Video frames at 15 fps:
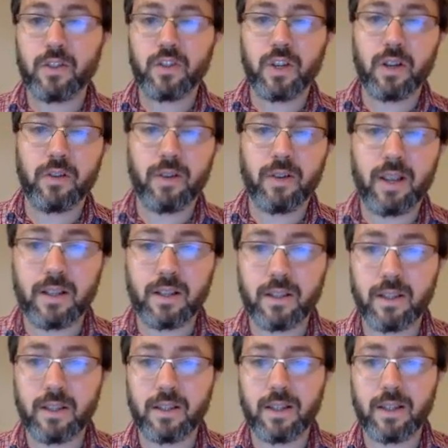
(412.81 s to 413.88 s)
generate
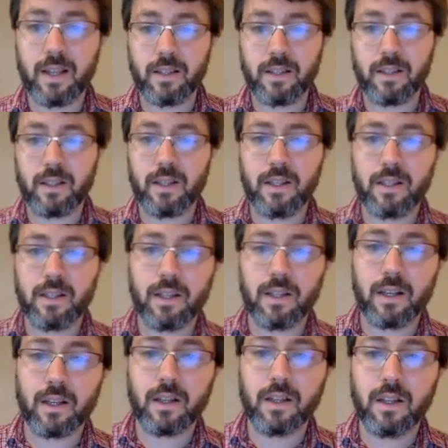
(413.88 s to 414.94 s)
this test statistic.